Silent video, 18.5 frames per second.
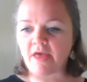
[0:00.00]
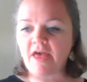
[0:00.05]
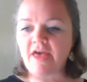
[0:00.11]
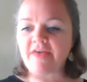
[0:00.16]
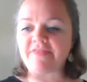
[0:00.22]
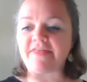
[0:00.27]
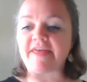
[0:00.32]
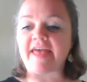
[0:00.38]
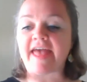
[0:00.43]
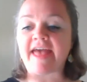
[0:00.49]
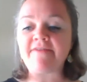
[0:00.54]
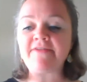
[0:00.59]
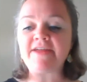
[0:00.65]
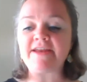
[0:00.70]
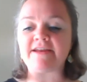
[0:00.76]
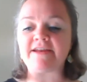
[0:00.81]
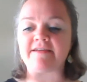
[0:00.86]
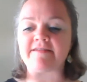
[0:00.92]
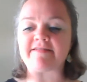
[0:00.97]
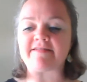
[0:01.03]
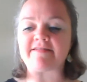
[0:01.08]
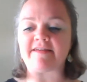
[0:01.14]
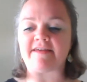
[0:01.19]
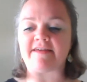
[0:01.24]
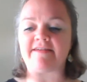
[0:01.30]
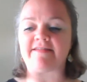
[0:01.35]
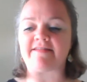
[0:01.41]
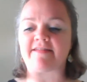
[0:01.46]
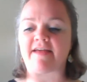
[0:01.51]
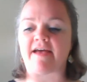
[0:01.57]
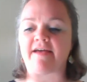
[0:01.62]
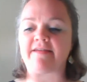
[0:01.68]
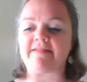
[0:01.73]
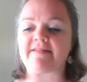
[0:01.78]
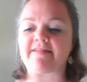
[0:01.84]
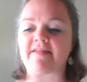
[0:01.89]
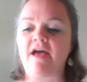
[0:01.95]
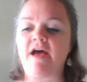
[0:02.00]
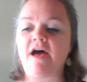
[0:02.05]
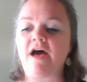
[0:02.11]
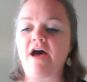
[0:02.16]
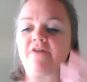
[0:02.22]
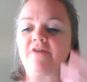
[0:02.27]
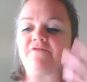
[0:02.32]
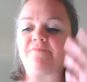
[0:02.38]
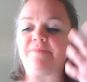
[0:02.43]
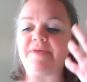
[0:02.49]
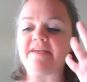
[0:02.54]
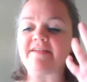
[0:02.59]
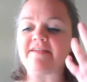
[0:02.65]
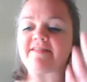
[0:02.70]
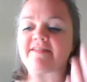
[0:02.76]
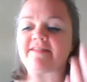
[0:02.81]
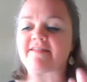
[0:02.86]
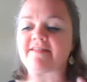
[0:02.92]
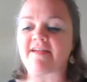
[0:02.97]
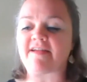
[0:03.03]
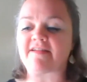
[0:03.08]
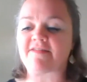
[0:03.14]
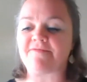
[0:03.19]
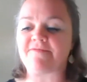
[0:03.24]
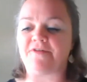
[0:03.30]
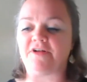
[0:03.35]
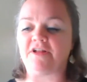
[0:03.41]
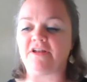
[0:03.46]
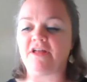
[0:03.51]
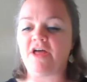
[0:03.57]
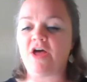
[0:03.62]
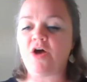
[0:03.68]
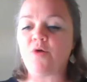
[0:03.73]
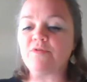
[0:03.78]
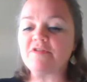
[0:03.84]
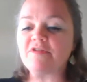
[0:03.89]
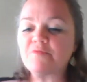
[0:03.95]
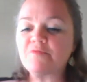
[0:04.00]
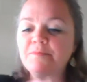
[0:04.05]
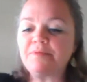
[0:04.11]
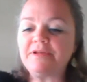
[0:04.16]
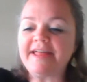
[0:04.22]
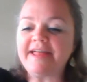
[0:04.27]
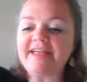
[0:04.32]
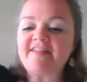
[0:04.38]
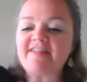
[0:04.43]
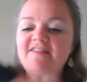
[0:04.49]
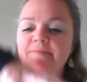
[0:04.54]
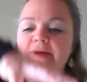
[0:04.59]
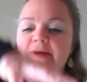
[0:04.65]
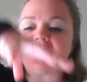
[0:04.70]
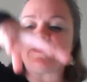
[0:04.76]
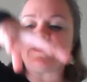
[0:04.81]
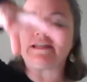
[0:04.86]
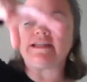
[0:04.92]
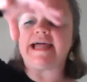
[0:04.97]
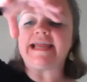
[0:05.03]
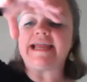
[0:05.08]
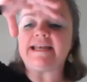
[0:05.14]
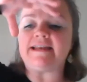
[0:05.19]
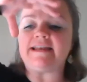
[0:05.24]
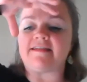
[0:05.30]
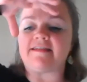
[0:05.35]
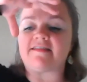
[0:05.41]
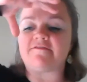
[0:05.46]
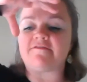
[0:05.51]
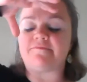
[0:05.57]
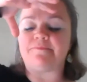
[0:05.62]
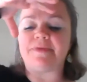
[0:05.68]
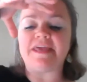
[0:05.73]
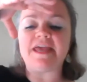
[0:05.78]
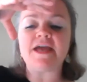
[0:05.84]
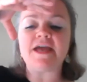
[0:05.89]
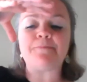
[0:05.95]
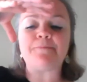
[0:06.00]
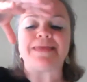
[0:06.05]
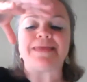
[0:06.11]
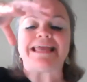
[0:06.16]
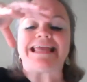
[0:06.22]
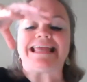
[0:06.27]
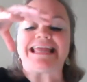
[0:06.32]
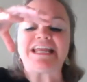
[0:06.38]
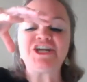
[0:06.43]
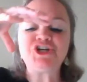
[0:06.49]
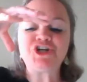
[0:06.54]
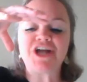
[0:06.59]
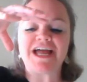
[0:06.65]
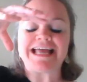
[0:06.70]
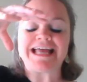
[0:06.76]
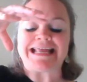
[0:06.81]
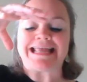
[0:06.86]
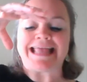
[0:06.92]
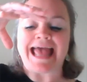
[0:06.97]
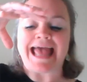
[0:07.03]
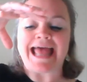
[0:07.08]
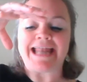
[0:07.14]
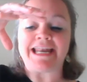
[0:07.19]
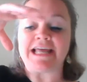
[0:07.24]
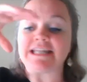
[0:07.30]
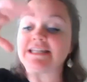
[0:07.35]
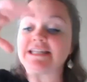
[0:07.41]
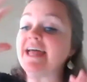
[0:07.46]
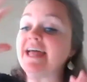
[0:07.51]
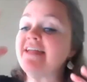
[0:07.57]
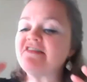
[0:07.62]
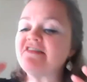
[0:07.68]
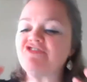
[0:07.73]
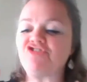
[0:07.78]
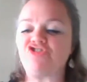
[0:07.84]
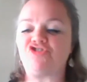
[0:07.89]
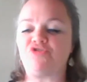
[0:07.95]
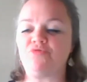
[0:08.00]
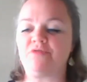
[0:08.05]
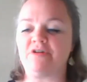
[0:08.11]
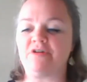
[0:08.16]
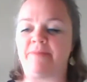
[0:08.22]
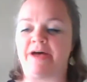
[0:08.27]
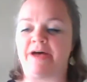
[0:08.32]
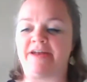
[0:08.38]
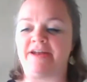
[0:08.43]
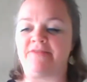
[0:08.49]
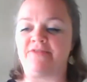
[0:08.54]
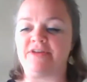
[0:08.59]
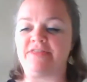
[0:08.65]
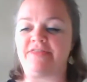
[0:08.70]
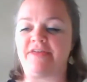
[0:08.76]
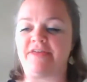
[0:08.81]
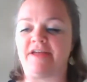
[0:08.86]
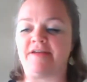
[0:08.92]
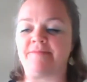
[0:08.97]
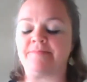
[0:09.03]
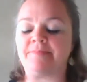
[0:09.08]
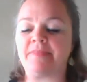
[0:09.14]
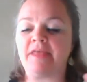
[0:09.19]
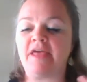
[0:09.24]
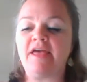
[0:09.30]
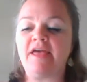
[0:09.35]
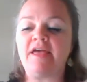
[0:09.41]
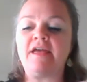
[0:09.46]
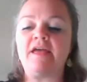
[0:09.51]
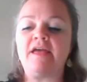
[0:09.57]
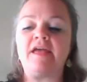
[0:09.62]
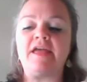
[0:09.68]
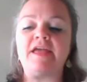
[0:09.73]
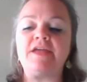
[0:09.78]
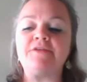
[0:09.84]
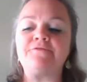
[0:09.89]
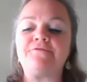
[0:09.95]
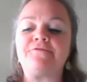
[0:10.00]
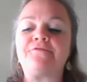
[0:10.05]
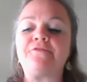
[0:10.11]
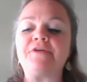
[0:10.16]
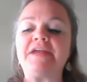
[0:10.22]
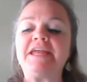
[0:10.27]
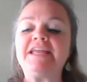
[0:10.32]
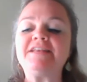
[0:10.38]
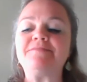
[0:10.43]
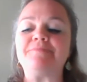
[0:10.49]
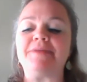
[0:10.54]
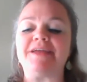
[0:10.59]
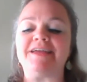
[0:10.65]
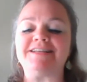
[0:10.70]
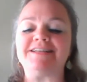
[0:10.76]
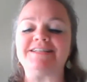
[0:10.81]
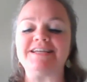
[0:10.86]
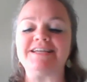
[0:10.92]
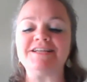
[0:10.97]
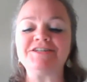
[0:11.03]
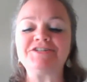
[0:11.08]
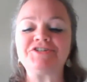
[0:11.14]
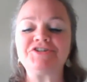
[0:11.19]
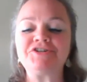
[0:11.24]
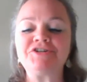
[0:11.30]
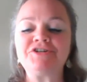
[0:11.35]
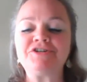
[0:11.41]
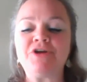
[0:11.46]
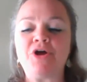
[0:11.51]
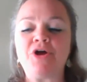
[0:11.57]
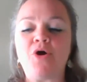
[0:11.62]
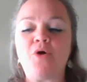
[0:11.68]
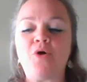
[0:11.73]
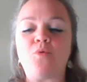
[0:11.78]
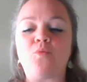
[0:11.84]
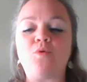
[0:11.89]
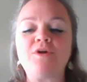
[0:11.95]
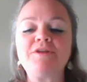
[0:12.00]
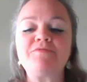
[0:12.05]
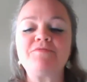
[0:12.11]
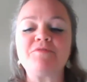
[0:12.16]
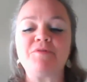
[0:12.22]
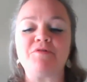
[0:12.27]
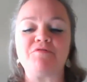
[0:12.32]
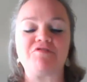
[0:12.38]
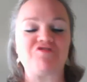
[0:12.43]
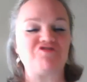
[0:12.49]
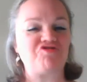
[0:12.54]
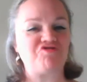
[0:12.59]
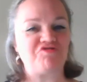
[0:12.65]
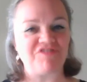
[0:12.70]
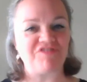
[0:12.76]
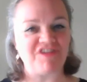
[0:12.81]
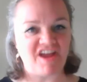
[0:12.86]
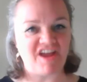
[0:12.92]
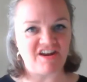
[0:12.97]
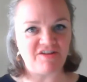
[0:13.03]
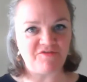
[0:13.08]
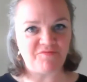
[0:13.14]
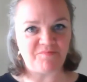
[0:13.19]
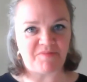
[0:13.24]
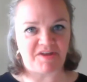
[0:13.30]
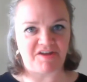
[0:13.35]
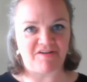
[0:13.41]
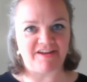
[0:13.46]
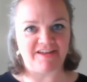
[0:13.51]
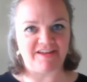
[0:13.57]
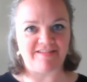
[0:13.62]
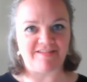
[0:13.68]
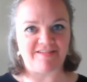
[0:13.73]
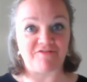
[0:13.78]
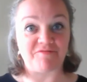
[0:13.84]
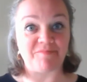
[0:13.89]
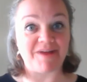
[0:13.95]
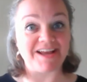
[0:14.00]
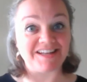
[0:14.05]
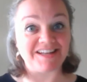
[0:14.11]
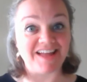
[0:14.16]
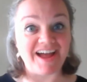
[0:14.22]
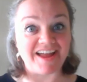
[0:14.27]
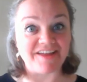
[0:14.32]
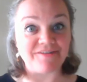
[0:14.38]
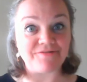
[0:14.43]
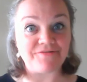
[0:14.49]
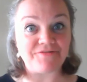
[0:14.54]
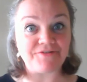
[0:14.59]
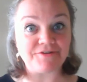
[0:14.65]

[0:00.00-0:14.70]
"The heaviness," he says, "of being successful was replaced by the lightness of being a beginner again, less sure about everything. It freed me to enter one of the most creative periods of my life."